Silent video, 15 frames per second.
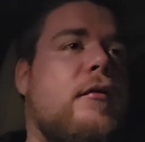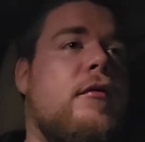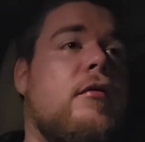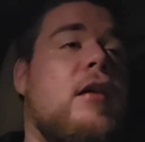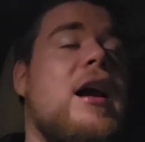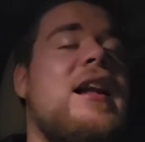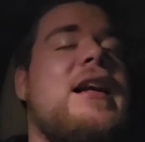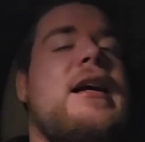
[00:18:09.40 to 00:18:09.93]

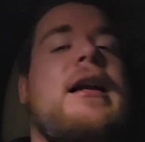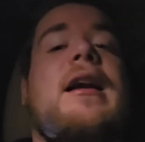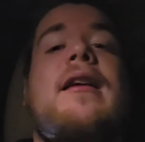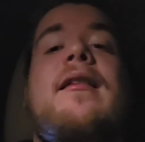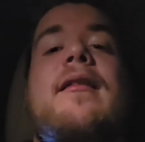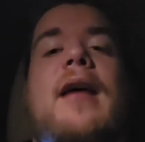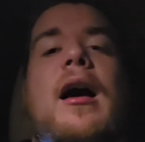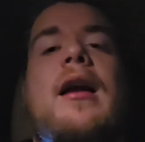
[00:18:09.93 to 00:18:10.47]
ready and
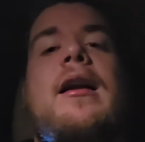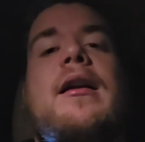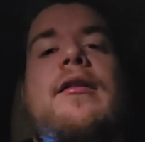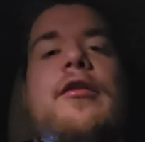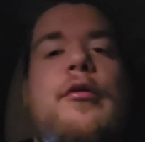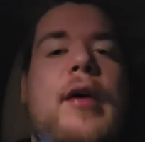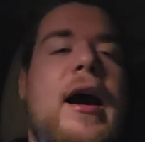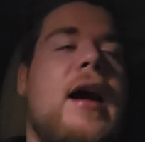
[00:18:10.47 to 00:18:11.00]

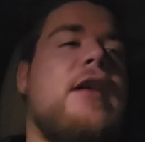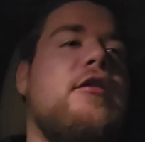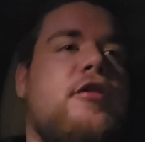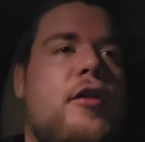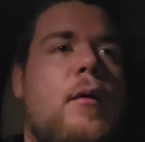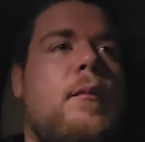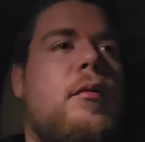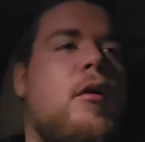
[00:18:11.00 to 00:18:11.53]
excited to add
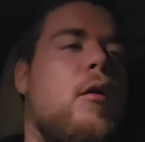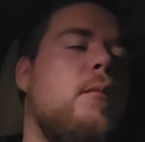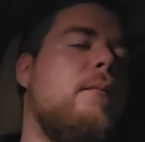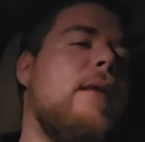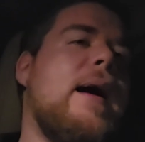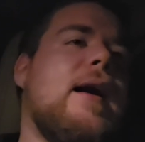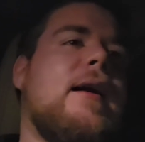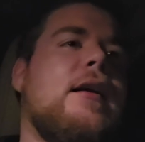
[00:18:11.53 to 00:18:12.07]
jump
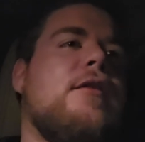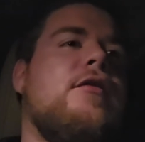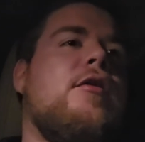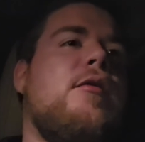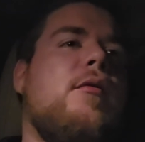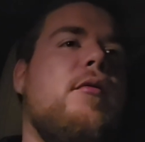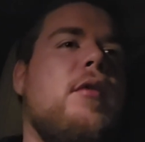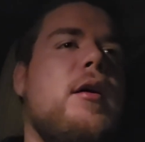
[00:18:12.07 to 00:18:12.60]
rope back
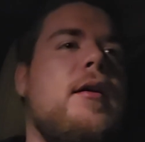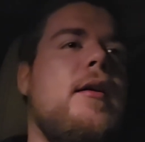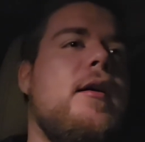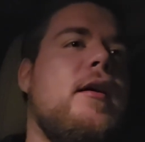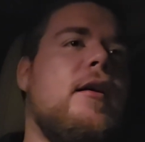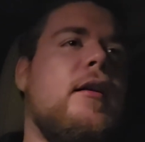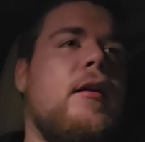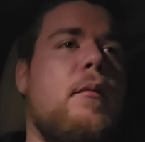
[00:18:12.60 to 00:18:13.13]
into
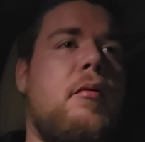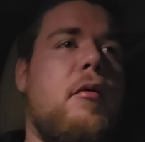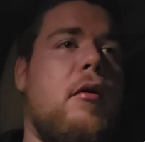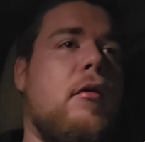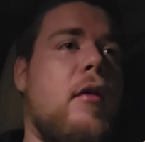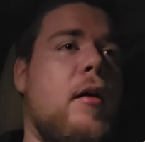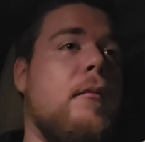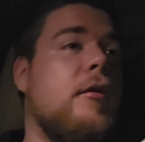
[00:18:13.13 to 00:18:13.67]
the
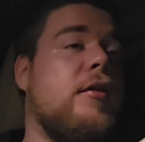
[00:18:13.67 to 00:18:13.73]
program.